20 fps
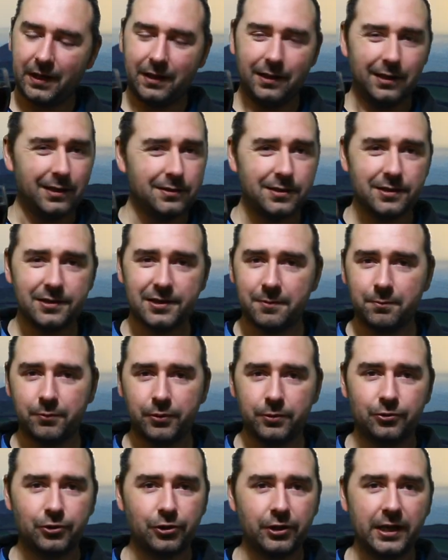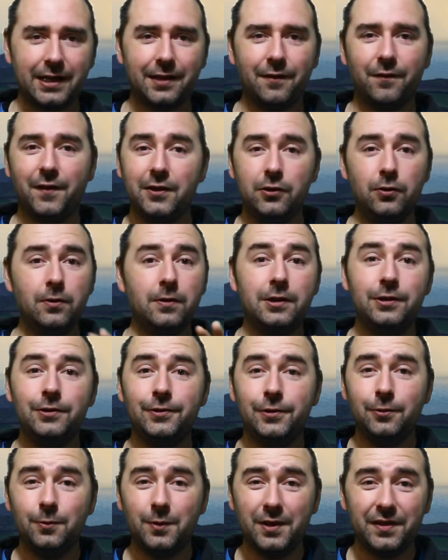here's a simple trick that you can
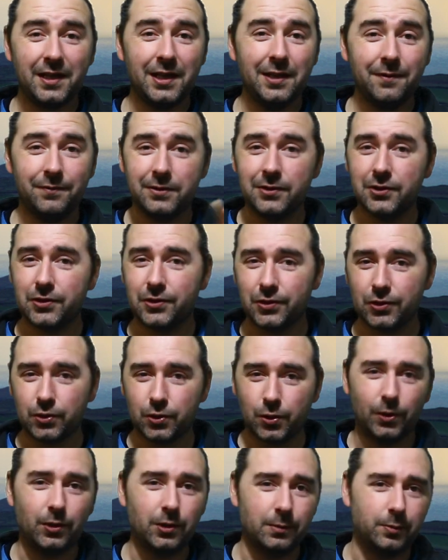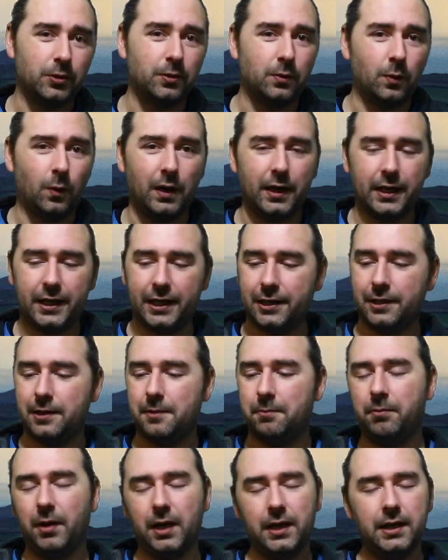do with even store-bought
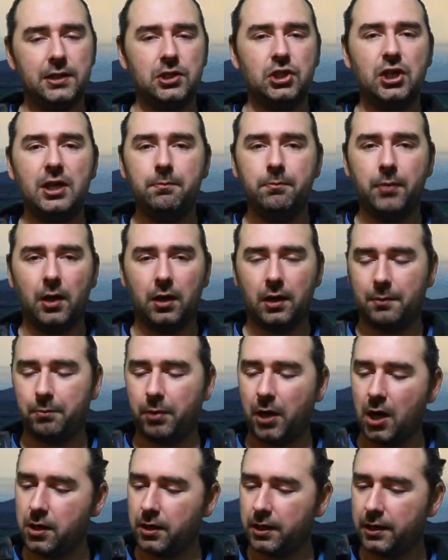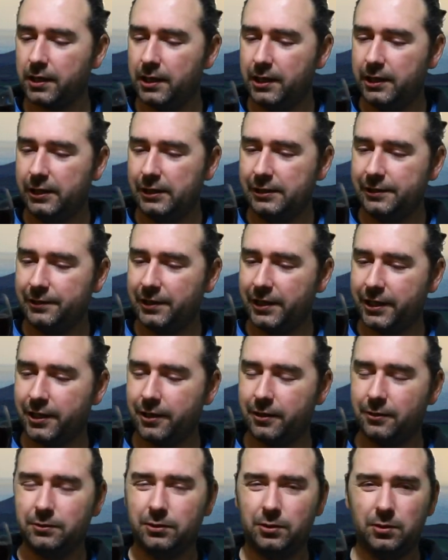wine. Buy a cheap bottle of Plonk and
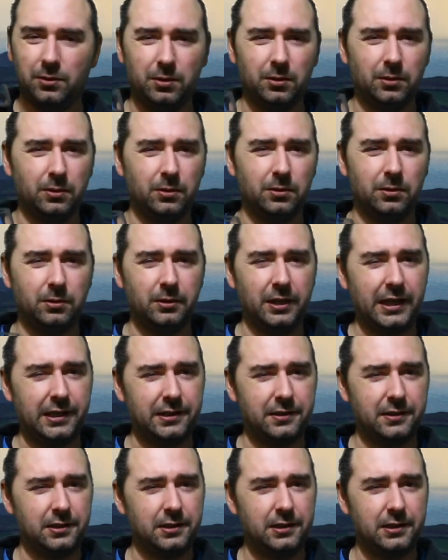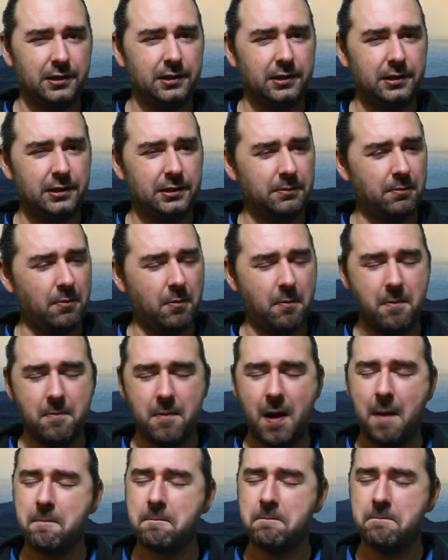go, ooh, that's
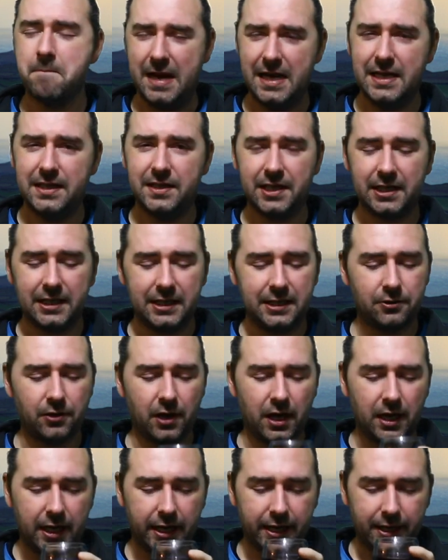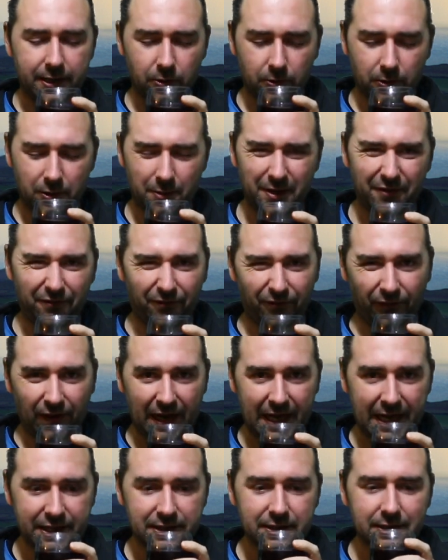amazingly dry or a bit
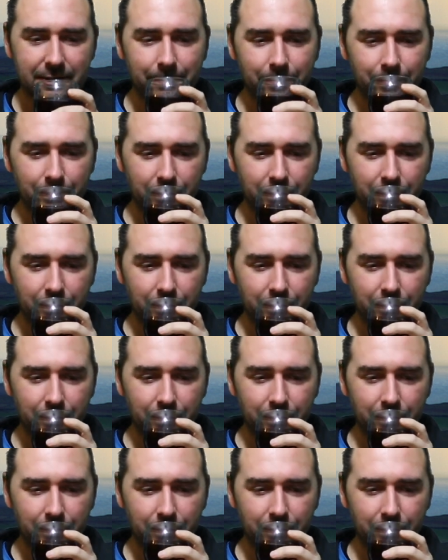flat.